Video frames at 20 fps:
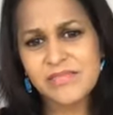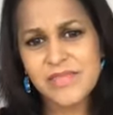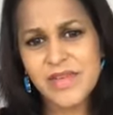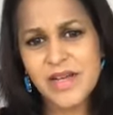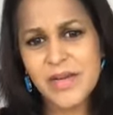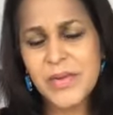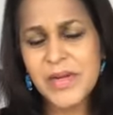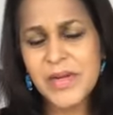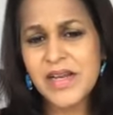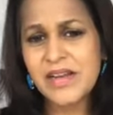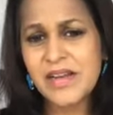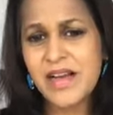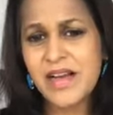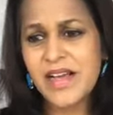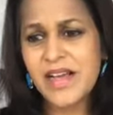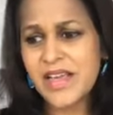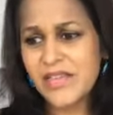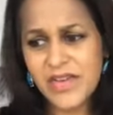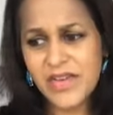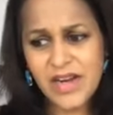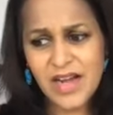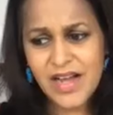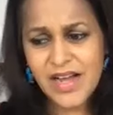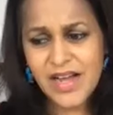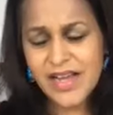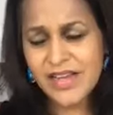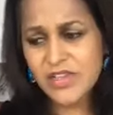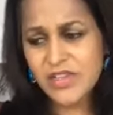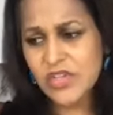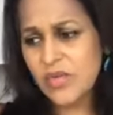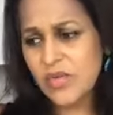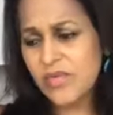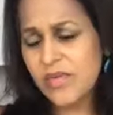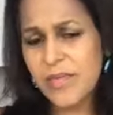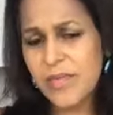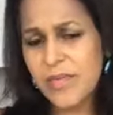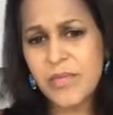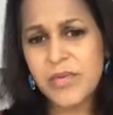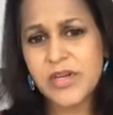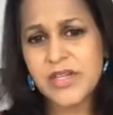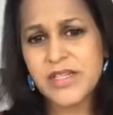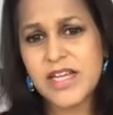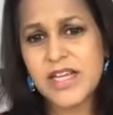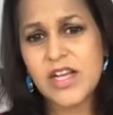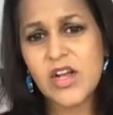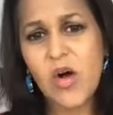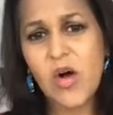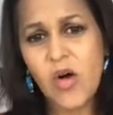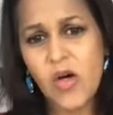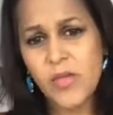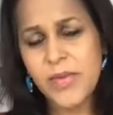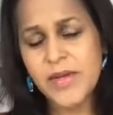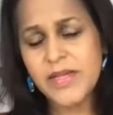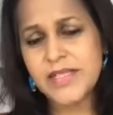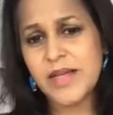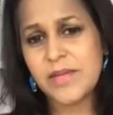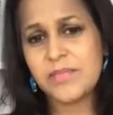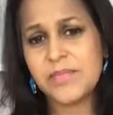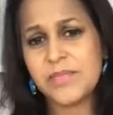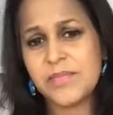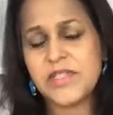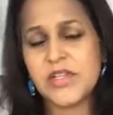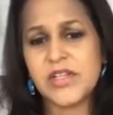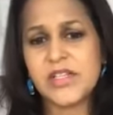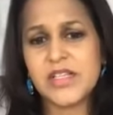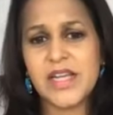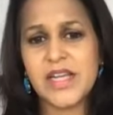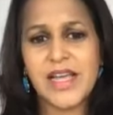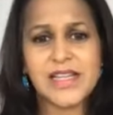I mean, even I don't remember to take all my supplements all day.